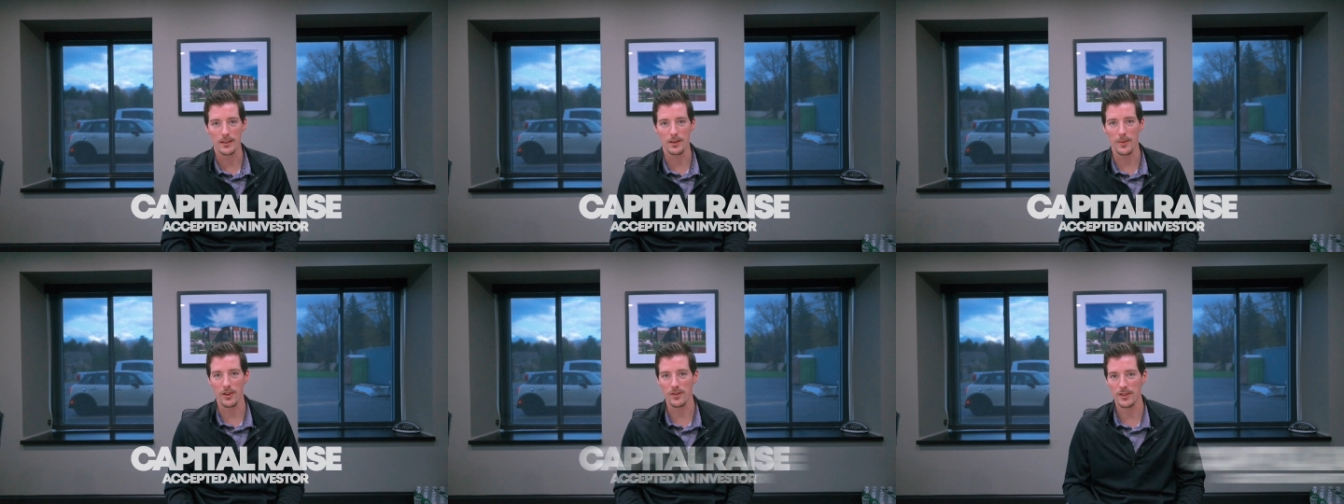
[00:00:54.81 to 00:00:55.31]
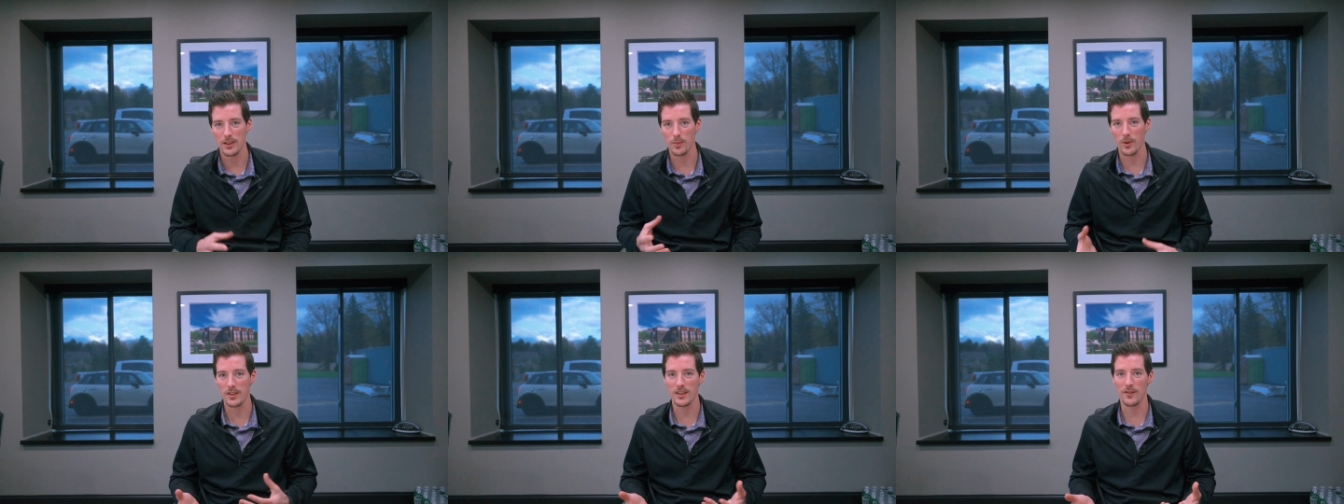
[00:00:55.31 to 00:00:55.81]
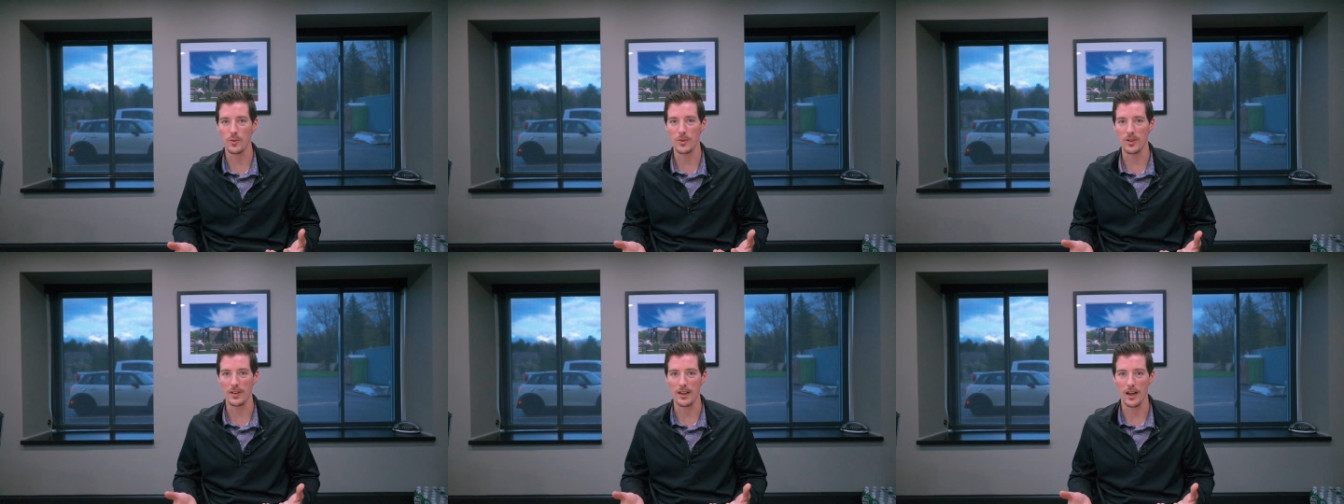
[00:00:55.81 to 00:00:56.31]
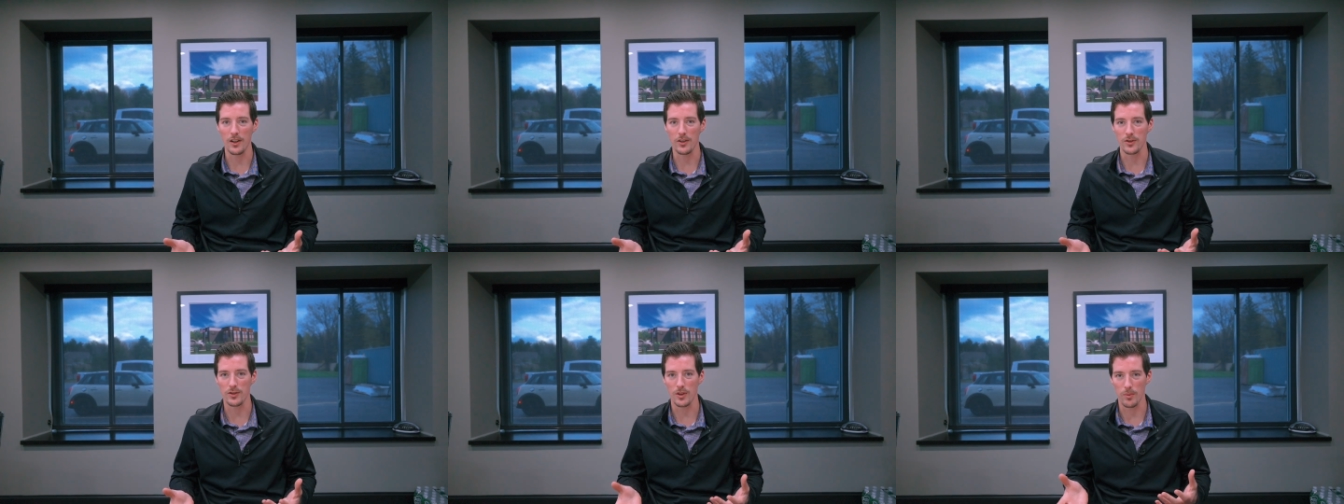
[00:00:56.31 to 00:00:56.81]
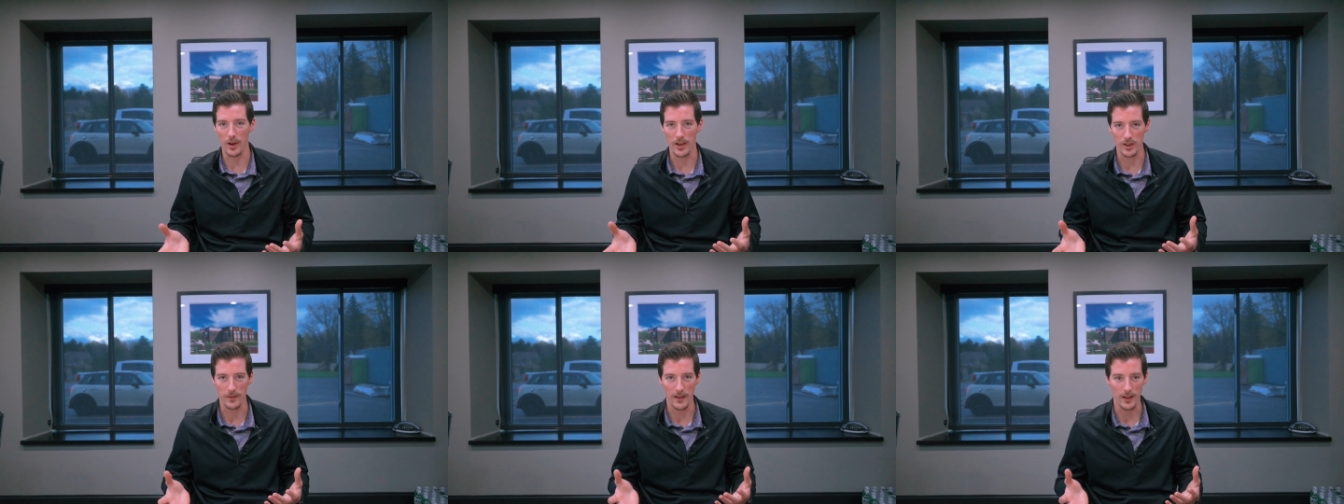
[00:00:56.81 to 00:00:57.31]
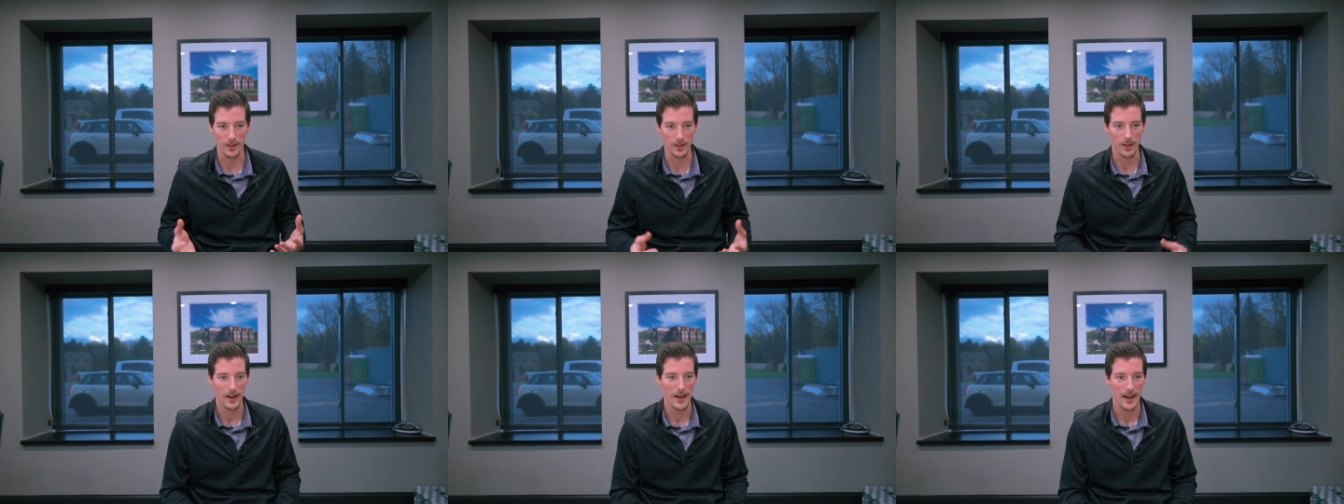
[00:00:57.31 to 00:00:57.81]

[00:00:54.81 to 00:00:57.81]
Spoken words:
it's about $6.7 million, the project value,